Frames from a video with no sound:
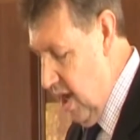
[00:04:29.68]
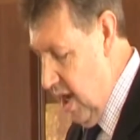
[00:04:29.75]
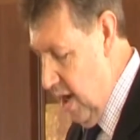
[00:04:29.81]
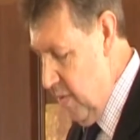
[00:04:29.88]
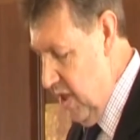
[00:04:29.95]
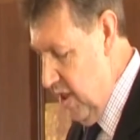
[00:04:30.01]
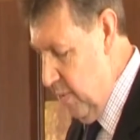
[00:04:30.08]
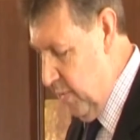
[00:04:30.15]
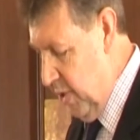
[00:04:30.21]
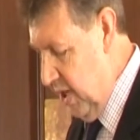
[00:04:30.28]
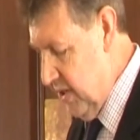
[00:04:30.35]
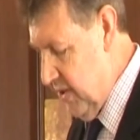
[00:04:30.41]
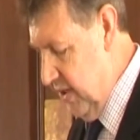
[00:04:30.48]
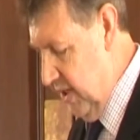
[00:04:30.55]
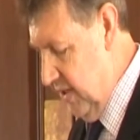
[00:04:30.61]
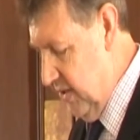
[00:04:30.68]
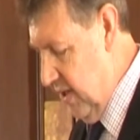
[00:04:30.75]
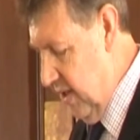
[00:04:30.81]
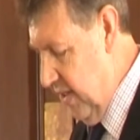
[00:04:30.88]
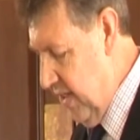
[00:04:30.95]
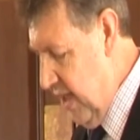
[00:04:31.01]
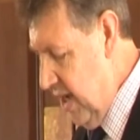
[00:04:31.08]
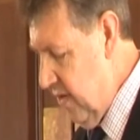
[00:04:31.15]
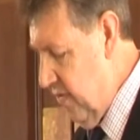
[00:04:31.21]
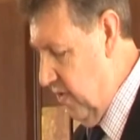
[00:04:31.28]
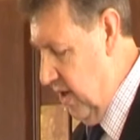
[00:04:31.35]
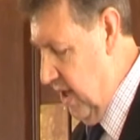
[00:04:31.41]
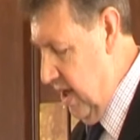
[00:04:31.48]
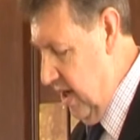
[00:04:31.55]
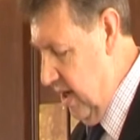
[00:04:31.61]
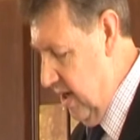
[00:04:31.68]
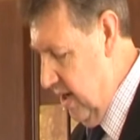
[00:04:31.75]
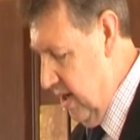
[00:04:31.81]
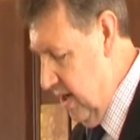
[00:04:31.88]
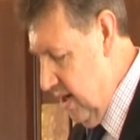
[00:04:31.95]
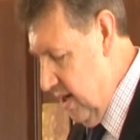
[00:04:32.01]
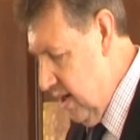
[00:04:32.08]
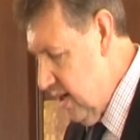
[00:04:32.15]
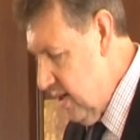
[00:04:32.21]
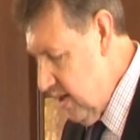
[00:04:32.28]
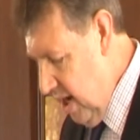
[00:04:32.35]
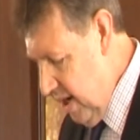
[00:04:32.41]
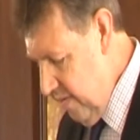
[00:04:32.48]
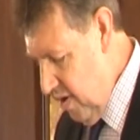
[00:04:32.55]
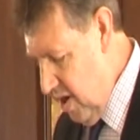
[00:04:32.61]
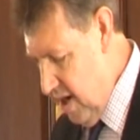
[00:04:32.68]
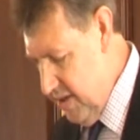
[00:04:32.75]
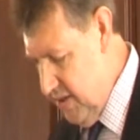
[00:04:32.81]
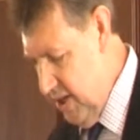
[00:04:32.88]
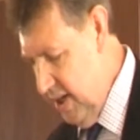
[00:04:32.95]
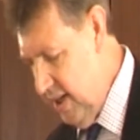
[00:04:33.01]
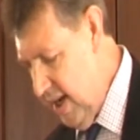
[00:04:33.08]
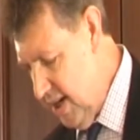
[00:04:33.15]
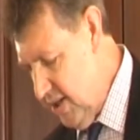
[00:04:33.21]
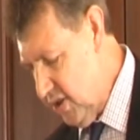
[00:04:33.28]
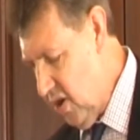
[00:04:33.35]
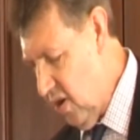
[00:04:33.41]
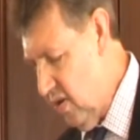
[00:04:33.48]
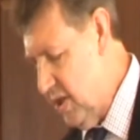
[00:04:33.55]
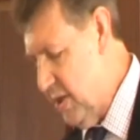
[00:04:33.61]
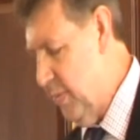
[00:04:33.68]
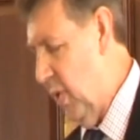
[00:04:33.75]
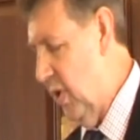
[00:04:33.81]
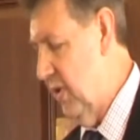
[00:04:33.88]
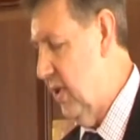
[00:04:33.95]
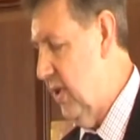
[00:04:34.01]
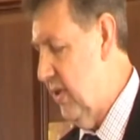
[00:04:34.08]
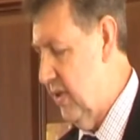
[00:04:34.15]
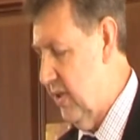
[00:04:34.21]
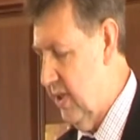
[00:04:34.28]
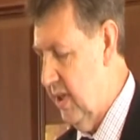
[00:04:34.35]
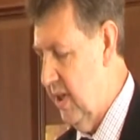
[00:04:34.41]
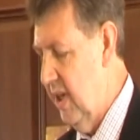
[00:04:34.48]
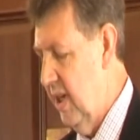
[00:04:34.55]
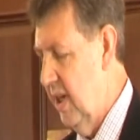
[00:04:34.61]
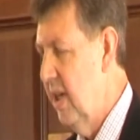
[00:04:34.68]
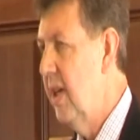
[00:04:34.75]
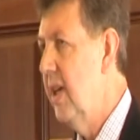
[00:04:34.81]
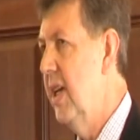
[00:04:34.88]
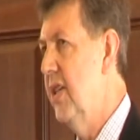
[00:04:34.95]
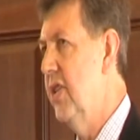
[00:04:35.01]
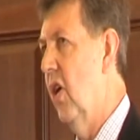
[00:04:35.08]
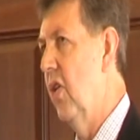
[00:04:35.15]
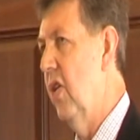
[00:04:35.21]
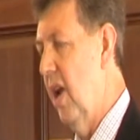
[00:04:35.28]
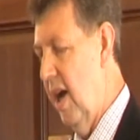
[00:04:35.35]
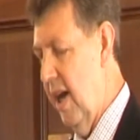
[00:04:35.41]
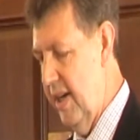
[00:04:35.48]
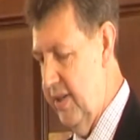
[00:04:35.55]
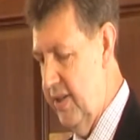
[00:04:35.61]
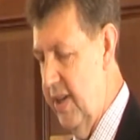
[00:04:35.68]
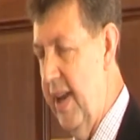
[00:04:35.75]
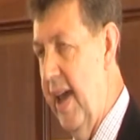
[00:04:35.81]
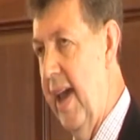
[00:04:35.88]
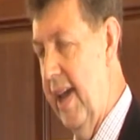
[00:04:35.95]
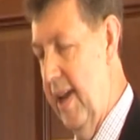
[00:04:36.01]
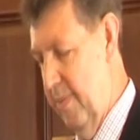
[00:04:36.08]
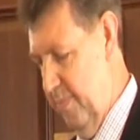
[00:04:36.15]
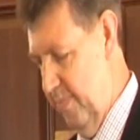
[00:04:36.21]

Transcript: I mean, the plus is that thankfully none of our teenage correspondence is online today.